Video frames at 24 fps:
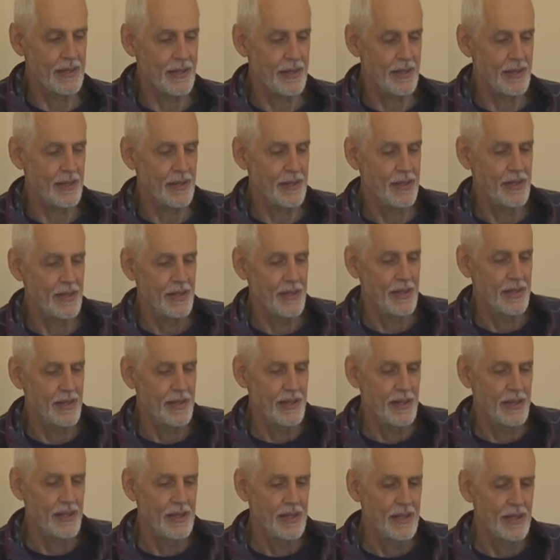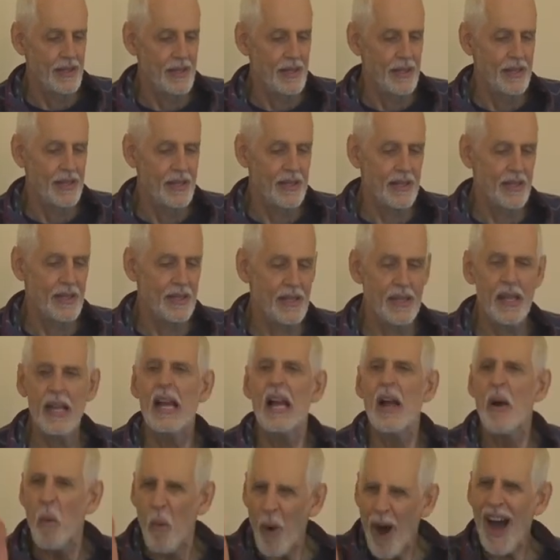present, sorry, Listen to
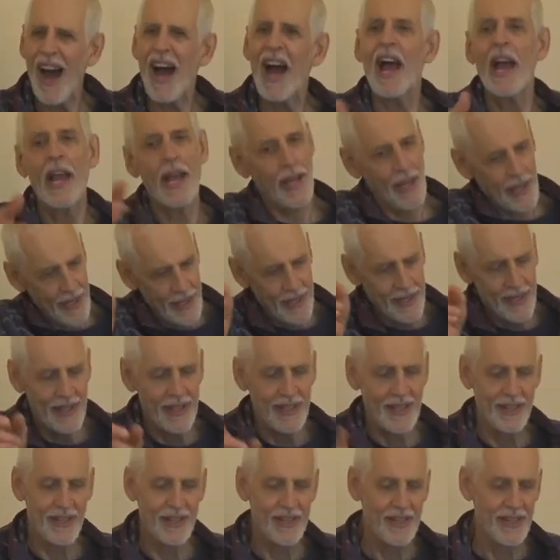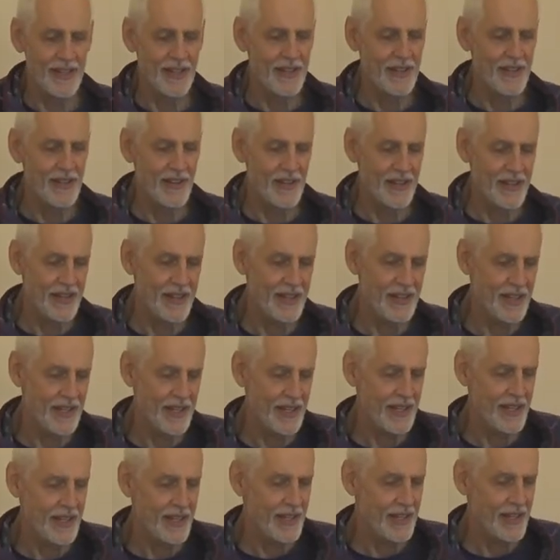him. Why? For
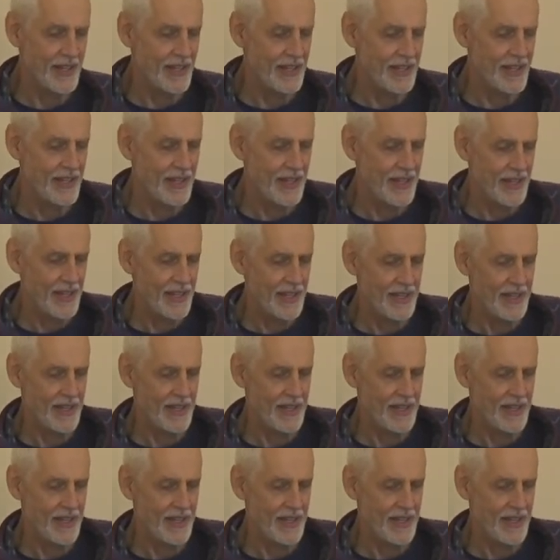had he not